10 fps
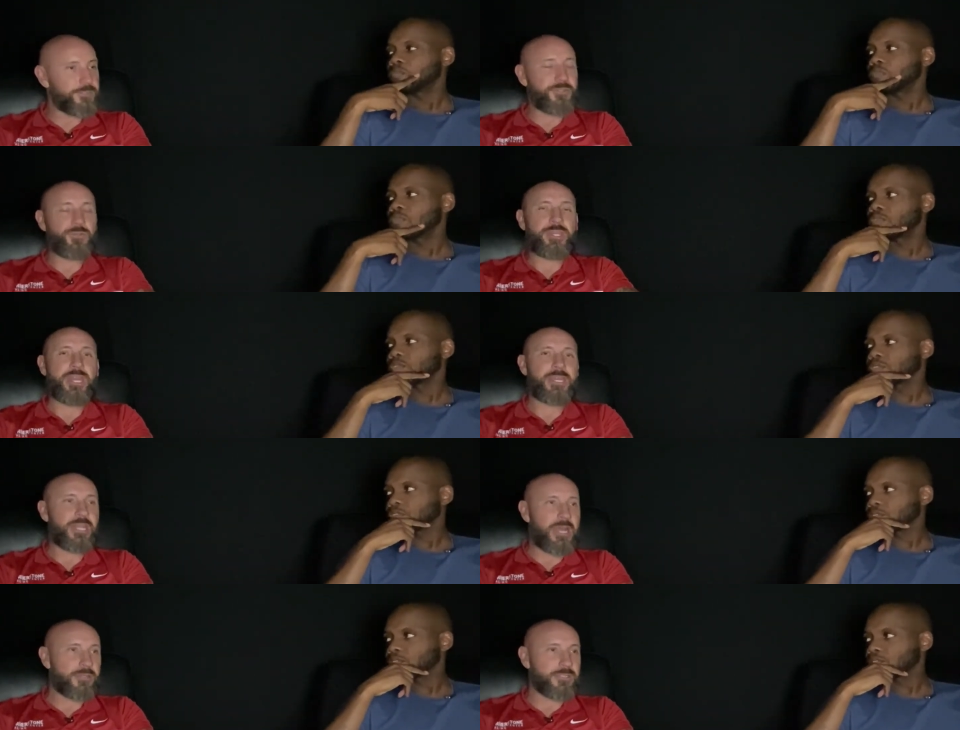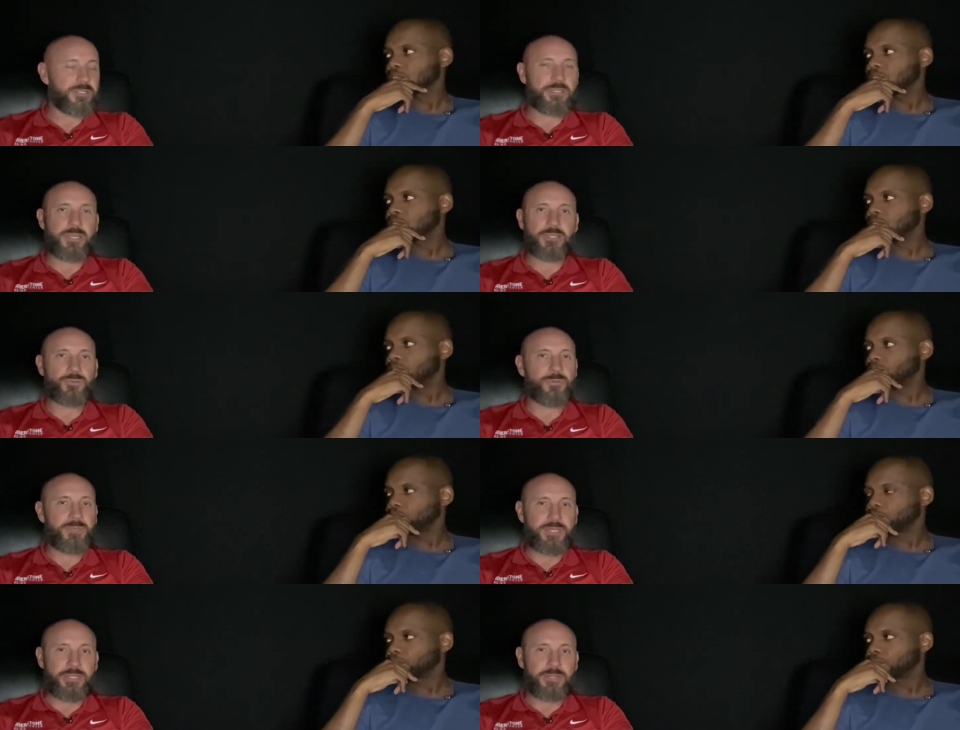Speaker 1: if you can't get out to get to a
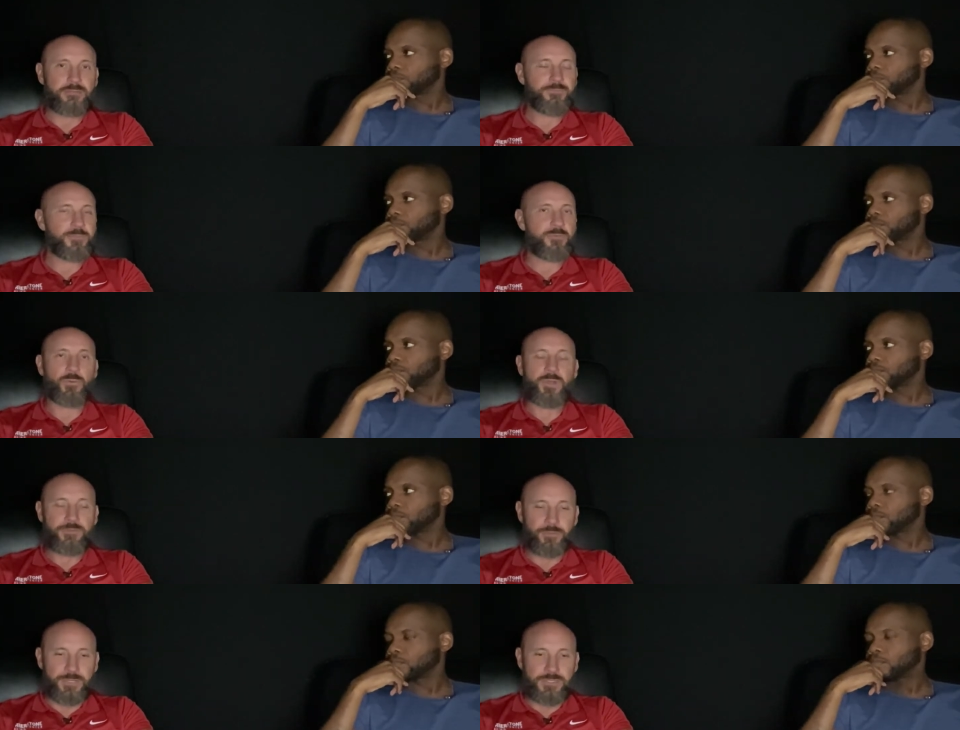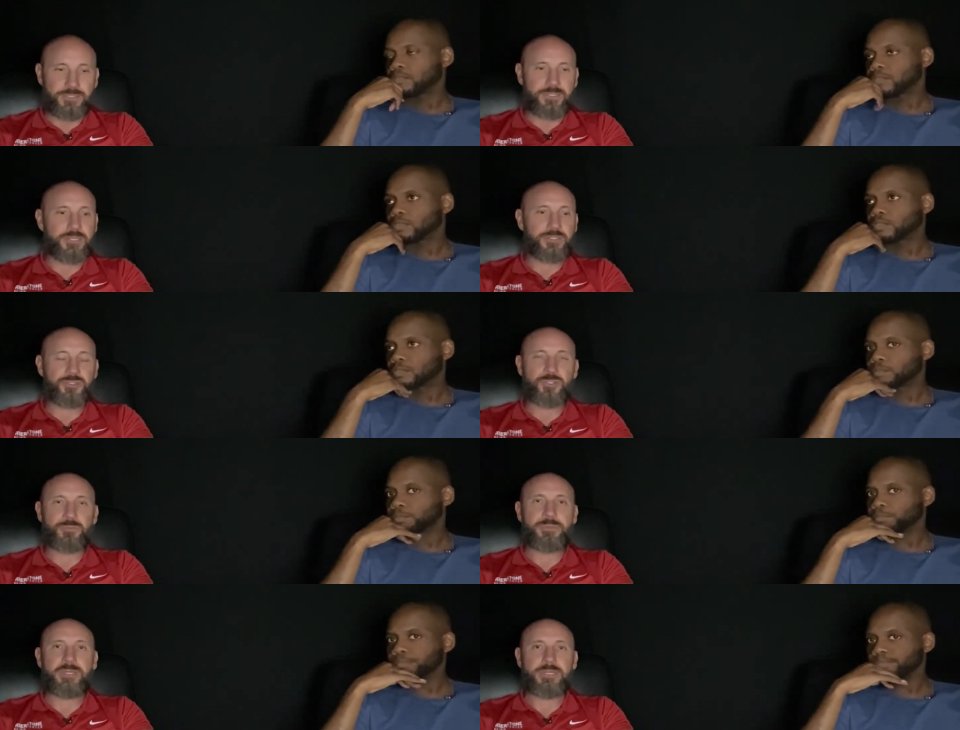meeting for whatever reason, and a
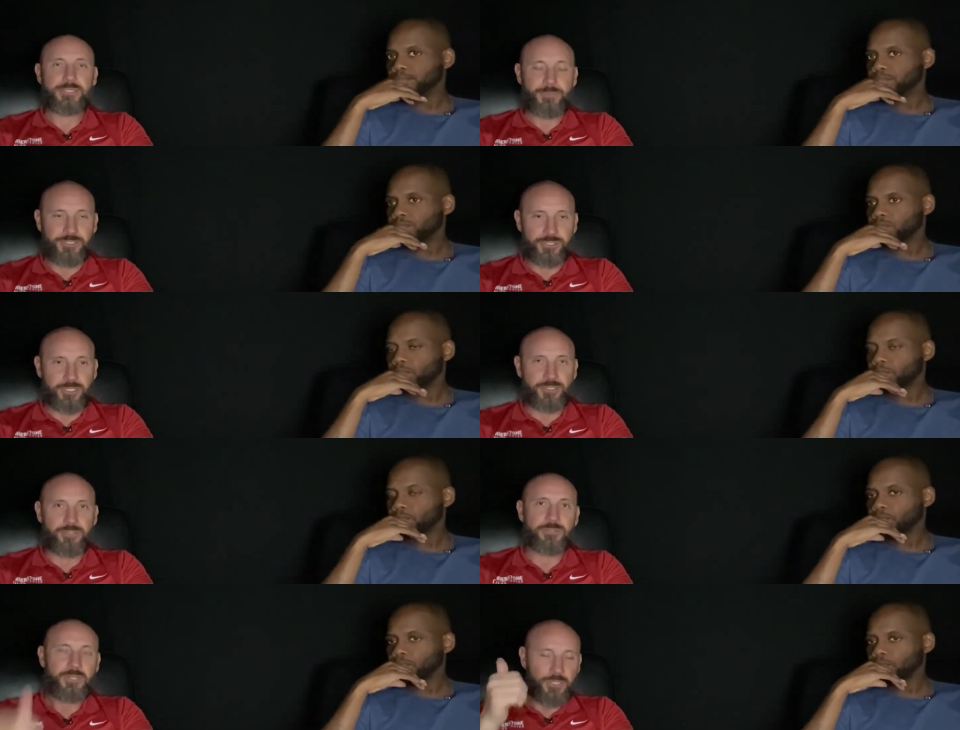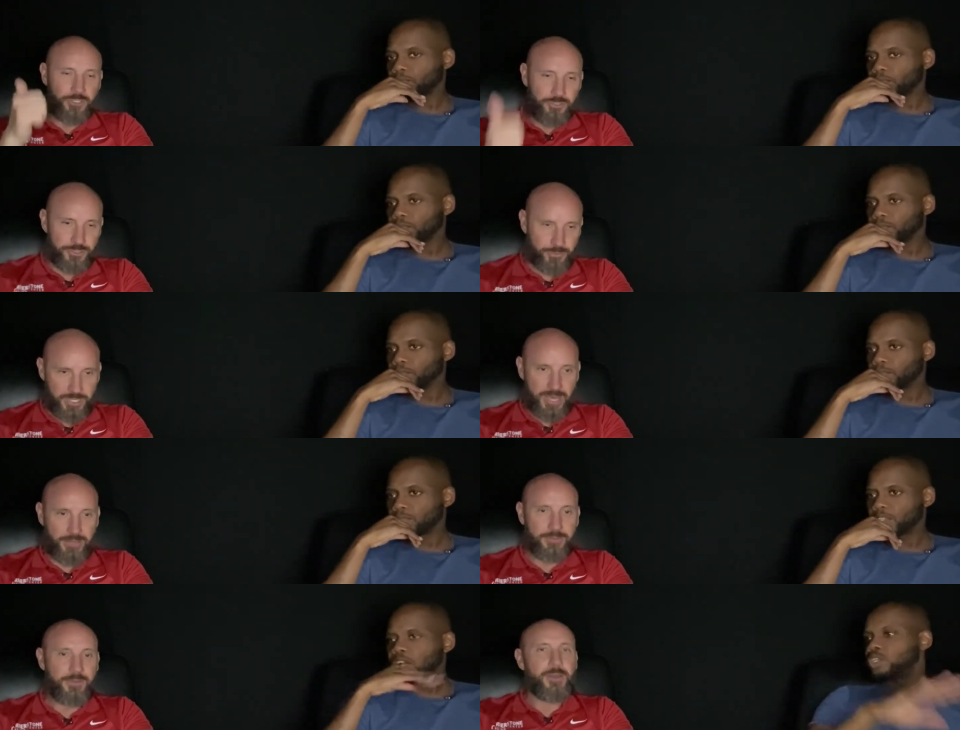Zoom meeting is the best you can do, do
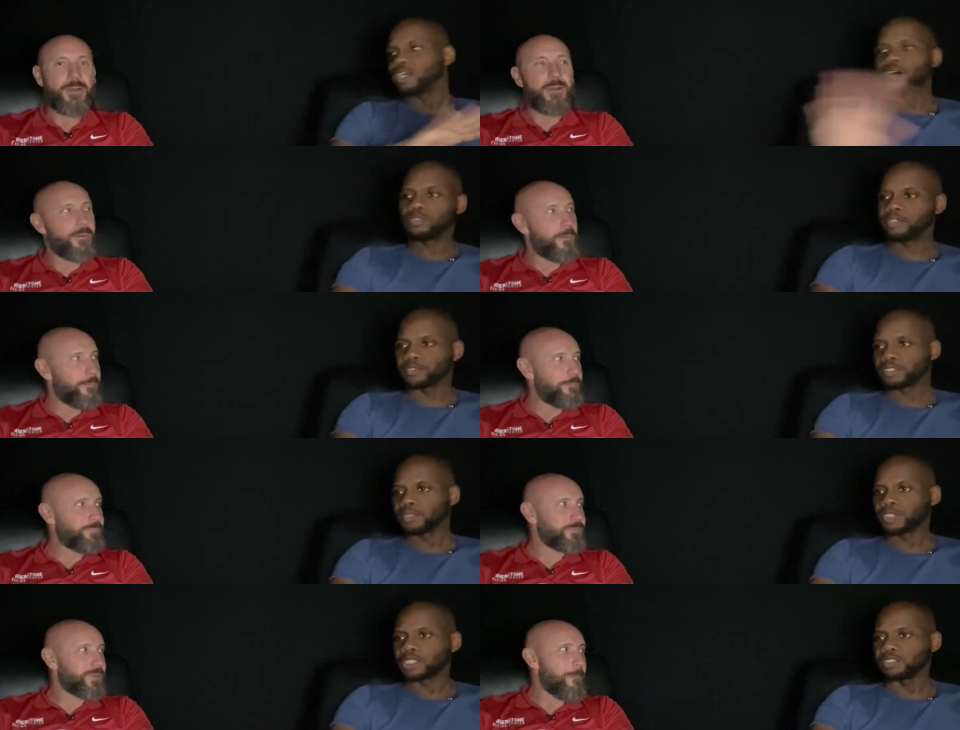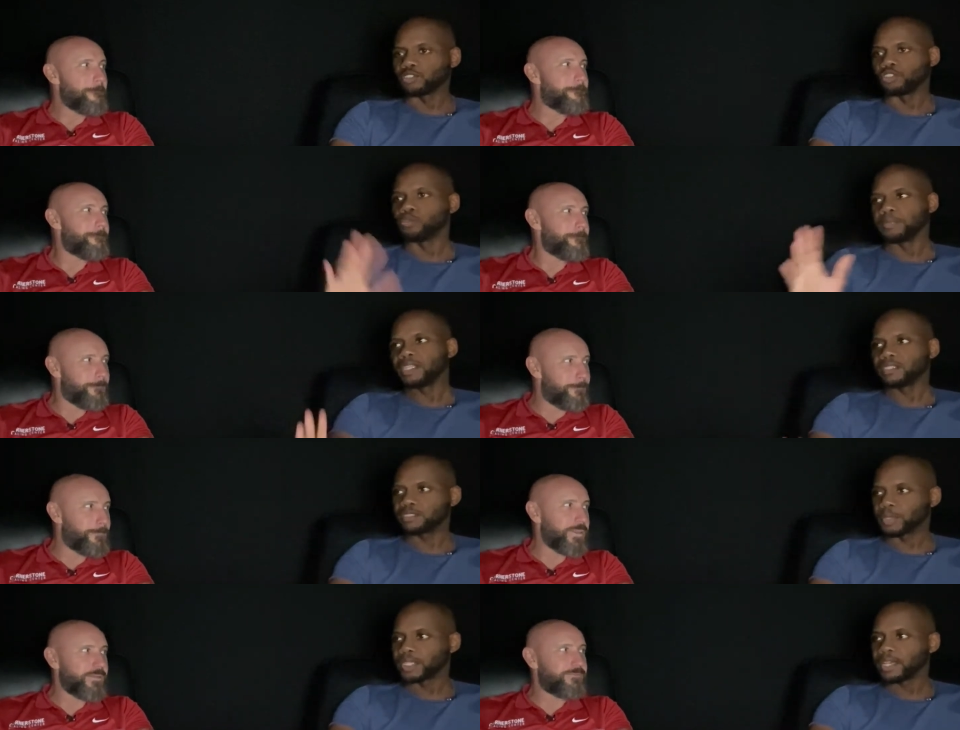that. Oh
Speaker 2: yeah, whole different subject than Zoom meetings.
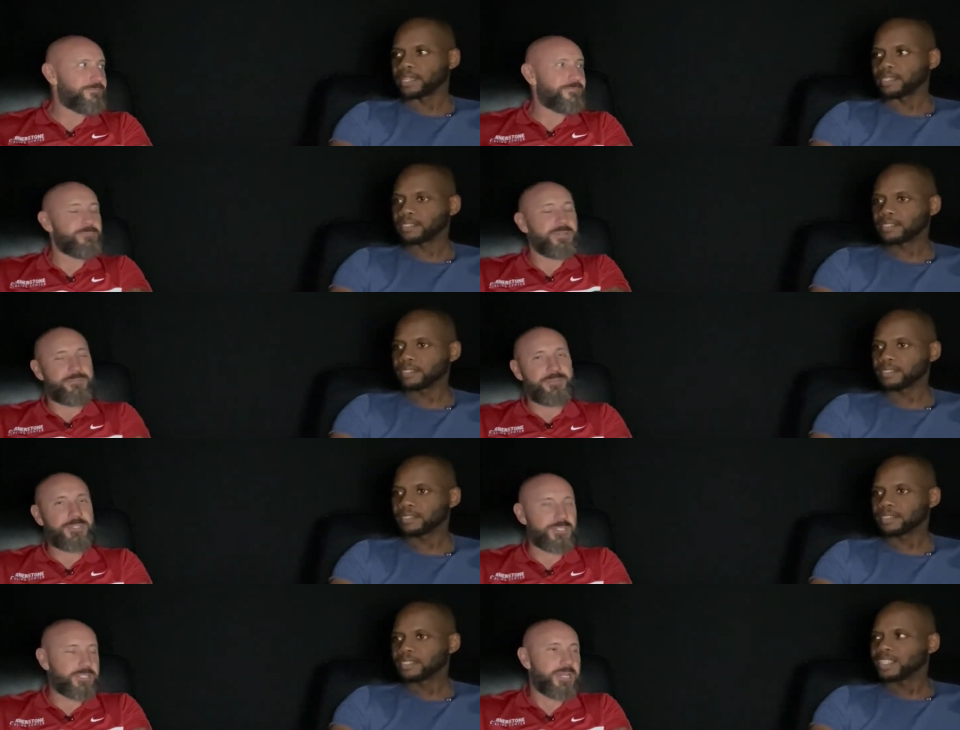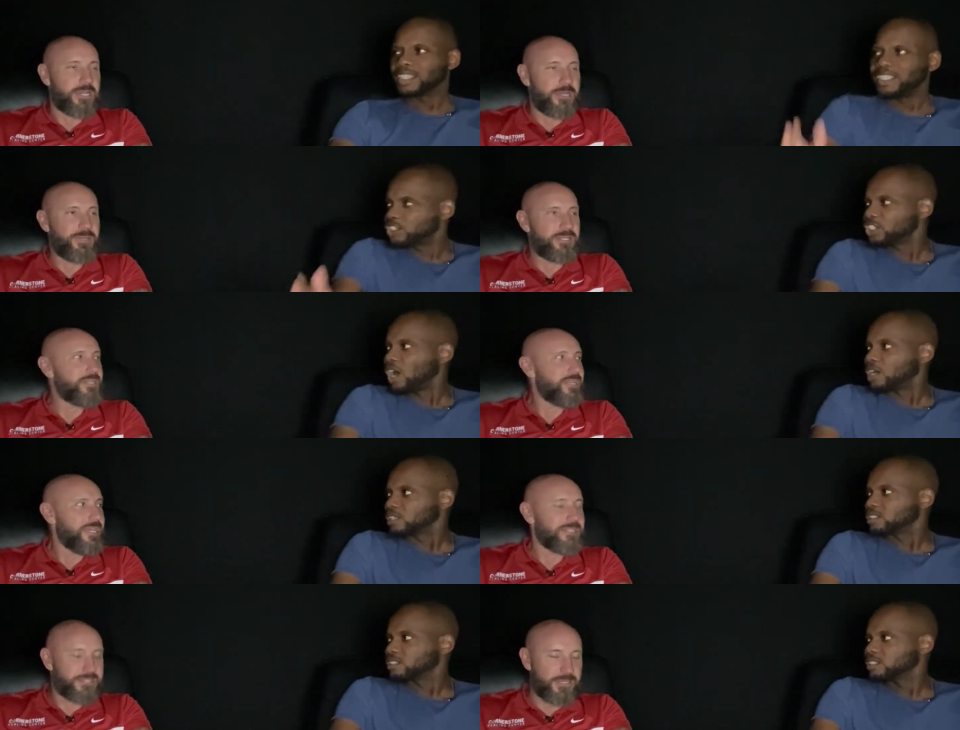But, but if, like,
Speaker 1: but officially, I mean, sucks.
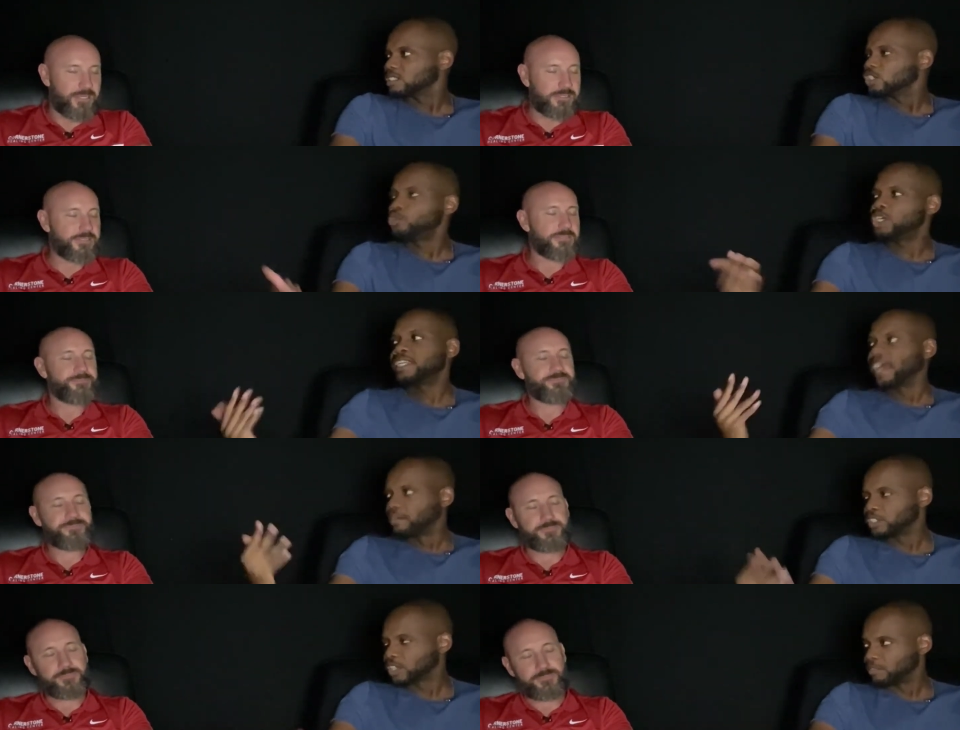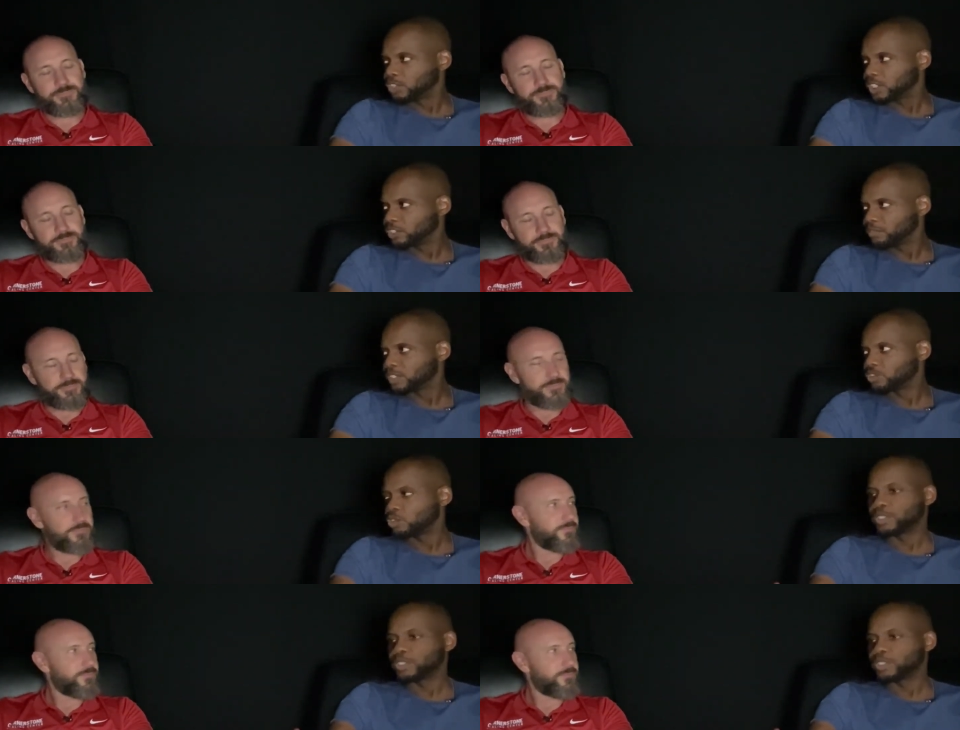it sucks. You
Speaker 2: couldn't have this conversation via Zoom